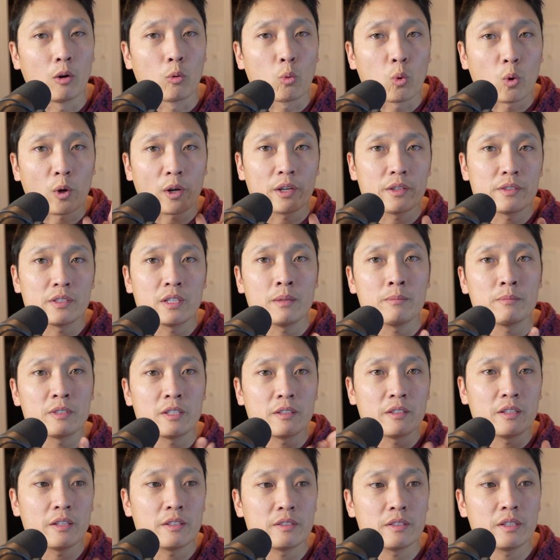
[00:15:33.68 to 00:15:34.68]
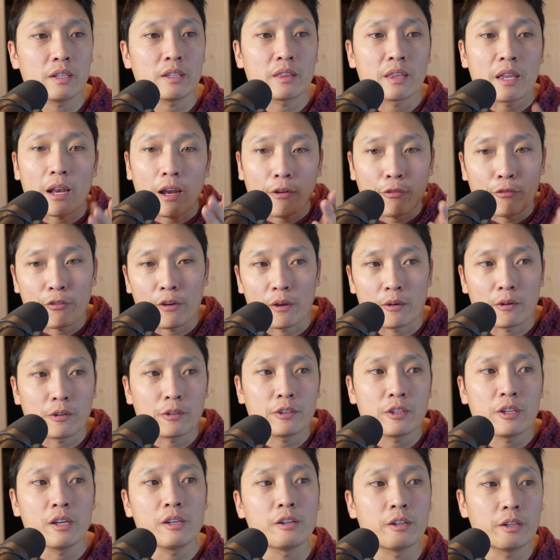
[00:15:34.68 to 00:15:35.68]
worrisome statistic that I found on
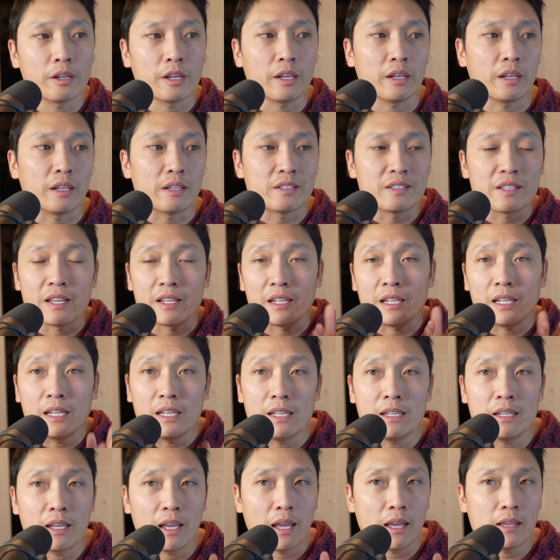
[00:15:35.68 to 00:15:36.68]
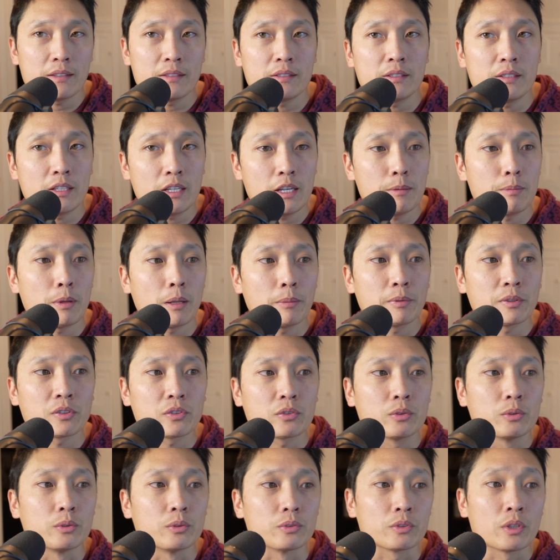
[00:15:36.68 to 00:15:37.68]
the internet is that in Kansas City public
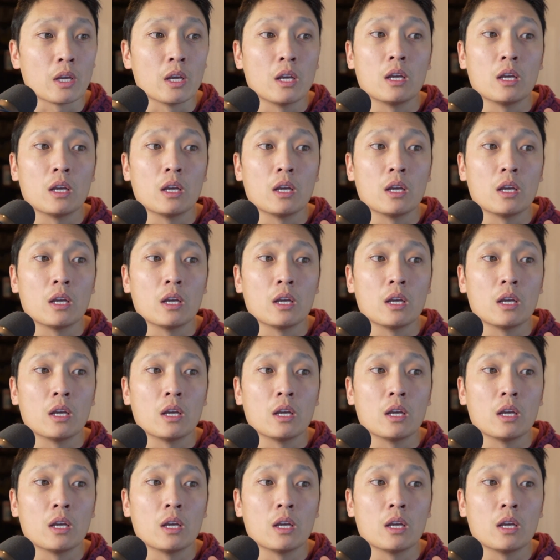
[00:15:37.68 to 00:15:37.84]
schools,